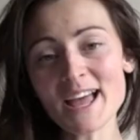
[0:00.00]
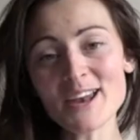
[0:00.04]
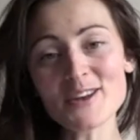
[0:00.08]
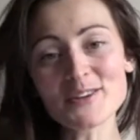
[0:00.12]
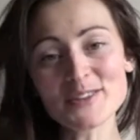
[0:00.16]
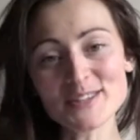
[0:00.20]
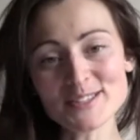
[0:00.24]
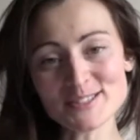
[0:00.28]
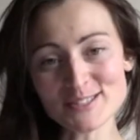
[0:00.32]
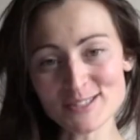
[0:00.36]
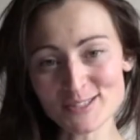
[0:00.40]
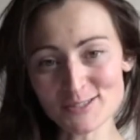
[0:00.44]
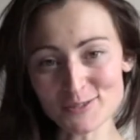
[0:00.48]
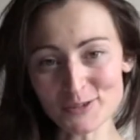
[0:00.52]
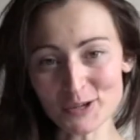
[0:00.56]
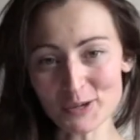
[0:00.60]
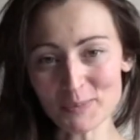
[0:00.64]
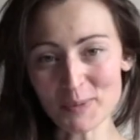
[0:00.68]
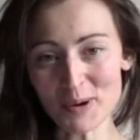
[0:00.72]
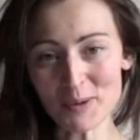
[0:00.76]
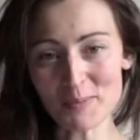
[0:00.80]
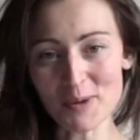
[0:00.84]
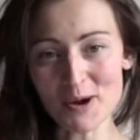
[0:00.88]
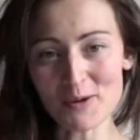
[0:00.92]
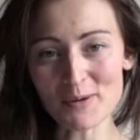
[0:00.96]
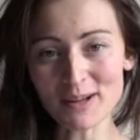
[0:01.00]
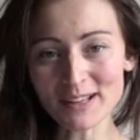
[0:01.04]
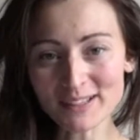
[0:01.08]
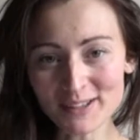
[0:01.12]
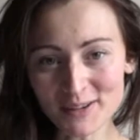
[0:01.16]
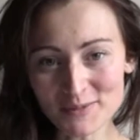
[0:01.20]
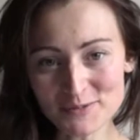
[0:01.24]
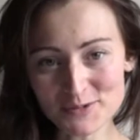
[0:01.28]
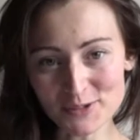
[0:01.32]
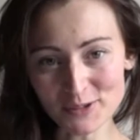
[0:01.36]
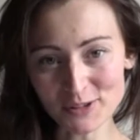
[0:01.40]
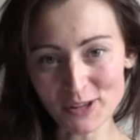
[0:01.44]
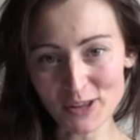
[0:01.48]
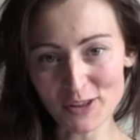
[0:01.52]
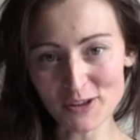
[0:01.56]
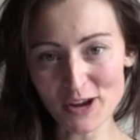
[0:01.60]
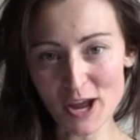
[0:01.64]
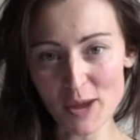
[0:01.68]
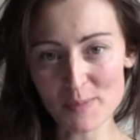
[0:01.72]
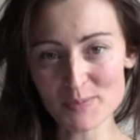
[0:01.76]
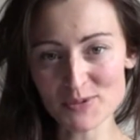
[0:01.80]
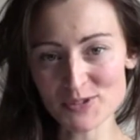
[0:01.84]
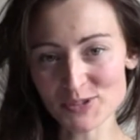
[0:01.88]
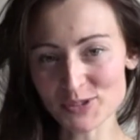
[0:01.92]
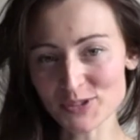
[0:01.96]
Hello, this is Laura Parma. Welcome to another
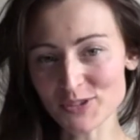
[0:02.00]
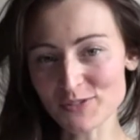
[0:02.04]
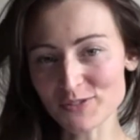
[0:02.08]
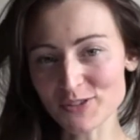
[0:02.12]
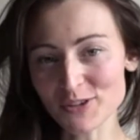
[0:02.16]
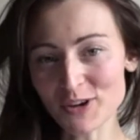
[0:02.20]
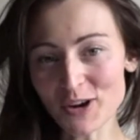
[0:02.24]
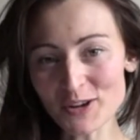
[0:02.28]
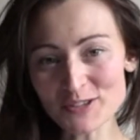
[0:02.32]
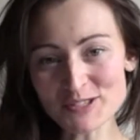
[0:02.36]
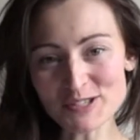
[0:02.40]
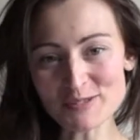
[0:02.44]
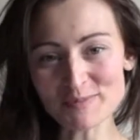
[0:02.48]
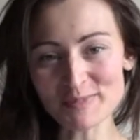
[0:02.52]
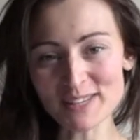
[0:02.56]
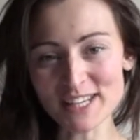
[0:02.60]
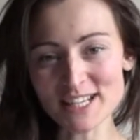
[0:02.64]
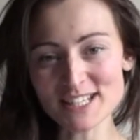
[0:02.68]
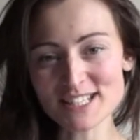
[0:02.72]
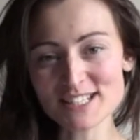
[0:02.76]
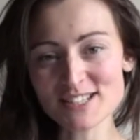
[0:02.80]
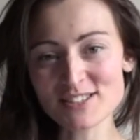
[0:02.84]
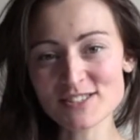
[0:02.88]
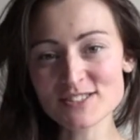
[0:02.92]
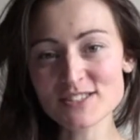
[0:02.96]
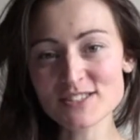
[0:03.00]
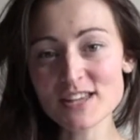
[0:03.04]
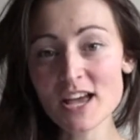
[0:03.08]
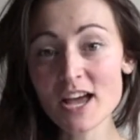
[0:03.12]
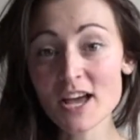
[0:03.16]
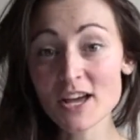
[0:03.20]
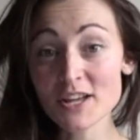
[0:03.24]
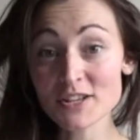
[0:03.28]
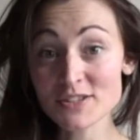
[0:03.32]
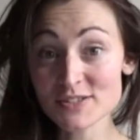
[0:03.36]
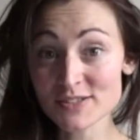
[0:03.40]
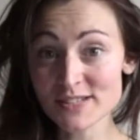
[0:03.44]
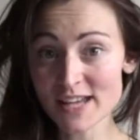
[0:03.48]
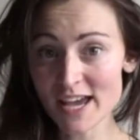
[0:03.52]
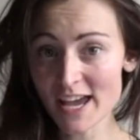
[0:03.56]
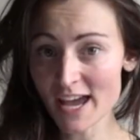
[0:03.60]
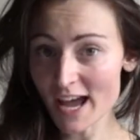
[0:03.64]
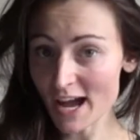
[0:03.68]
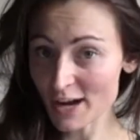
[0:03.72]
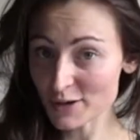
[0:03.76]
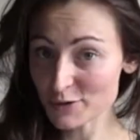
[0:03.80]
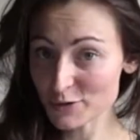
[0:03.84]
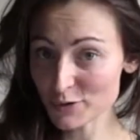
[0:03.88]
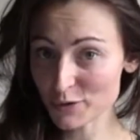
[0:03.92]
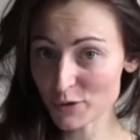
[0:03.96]
episode of The Contemplations. Today
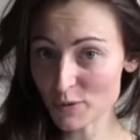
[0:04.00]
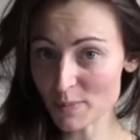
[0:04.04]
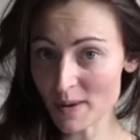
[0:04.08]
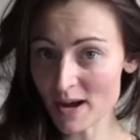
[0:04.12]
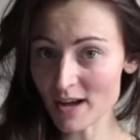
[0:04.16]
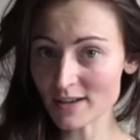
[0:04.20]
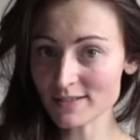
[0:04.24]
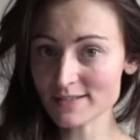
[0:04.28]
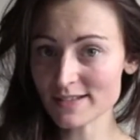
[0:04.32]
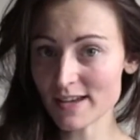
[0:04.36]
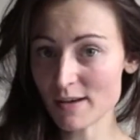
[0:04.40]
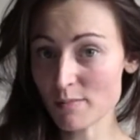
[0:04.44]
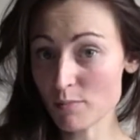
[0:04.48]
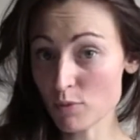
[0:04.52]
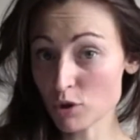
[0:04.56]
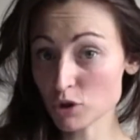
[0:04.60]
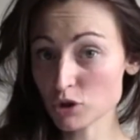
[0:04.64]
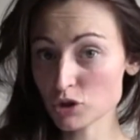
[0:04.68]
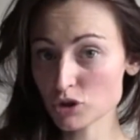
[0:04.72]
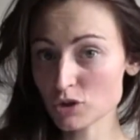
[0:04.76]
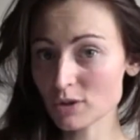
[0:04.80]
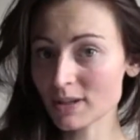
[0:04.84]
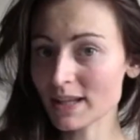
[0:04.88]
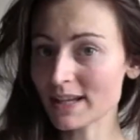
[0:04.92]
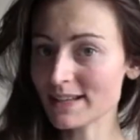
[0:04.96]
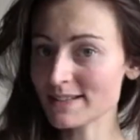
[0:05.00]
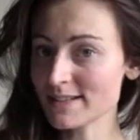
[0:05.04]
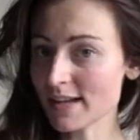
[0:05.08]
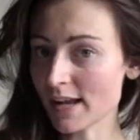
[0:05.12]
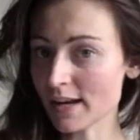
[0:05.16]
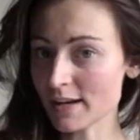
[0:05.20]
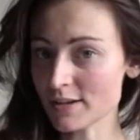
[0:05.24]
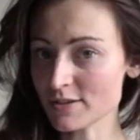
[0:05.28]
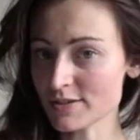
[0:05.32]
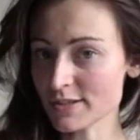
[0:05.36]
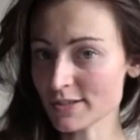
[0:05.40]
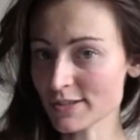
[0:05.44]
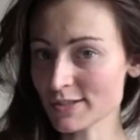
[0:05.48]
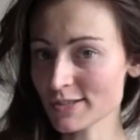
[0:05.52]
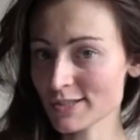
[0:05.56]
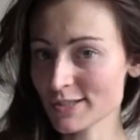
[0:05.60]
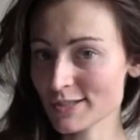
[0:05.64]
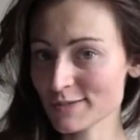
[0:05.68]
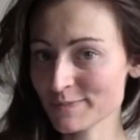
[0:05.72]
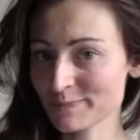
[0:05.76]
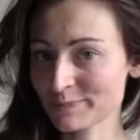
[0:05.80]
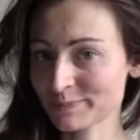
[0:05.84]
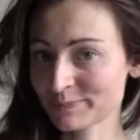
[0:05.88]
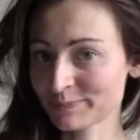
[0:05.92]
I talk about emotional intelligence.